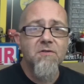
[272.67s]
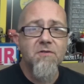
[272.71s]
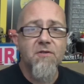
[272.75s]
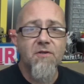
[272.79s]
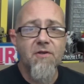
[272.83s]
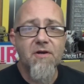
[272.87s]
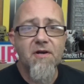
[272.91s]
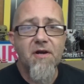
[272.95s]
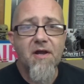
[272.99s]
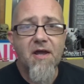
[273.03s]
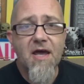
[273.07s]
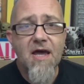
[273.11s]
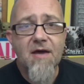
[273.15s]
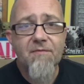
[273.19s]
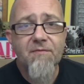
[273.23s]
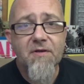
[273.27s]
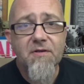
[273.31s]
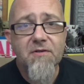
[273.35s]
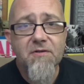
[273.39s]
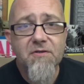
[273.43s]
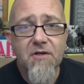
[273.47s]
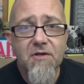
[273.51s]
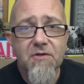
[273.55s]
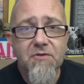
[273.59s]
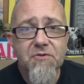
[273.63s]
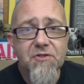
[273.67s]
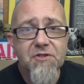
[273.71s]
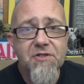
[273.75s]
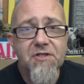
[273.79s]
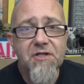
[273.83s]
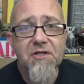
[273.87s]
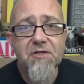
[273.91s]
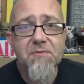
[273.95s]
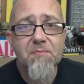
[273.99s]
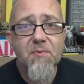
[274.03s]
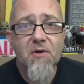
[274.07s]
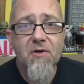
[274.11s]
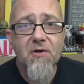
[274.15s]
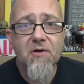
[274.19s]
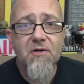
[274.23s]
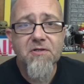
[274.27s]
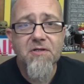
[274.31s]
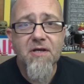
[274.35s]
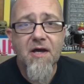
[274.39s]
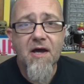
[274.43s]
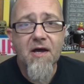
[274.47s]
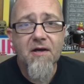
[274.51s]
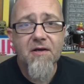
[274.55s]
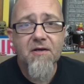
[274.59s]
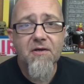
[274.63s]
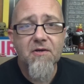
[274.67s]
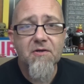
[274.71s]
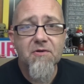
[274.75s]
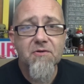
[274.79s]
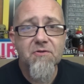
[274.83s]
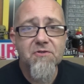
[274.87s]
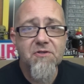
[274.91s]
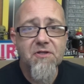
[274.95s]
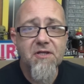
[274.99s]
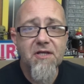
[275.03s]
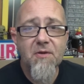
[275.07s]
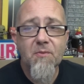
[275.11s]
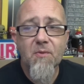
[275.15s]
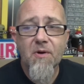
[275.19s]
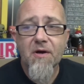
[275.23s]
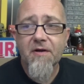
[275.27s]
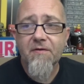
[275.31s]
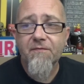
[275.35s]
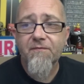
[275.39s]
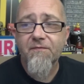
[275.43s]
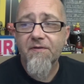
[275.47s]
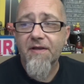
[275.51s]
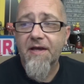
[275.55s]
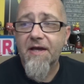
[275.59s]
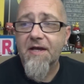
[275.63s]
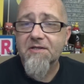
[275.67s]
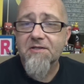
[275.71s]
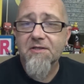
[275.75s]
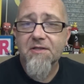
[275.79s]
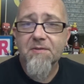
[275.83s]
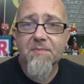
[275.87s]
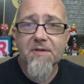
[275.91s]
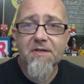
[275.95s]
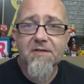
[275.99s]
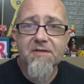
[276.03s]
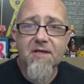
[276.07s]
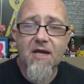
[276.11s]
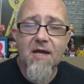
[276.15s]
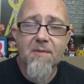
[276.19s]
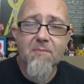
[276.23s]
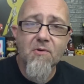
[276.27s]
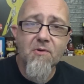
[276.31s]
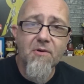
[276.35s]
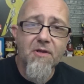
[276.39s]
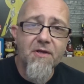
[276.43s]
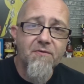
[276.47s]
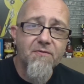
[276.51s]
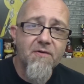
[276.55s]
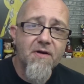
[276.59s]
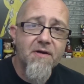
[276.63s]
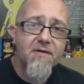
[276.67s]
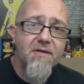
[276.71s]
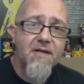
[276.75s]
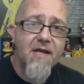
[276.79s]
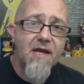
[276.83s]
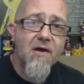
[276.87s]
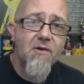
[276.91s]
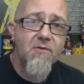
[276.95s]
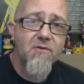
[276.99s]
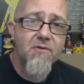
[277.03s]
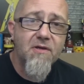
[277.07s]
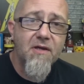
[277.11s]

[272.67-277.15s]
So there you have it. Dos Cheeseburger Tacos, Tijuana Flats, limited time only rundown.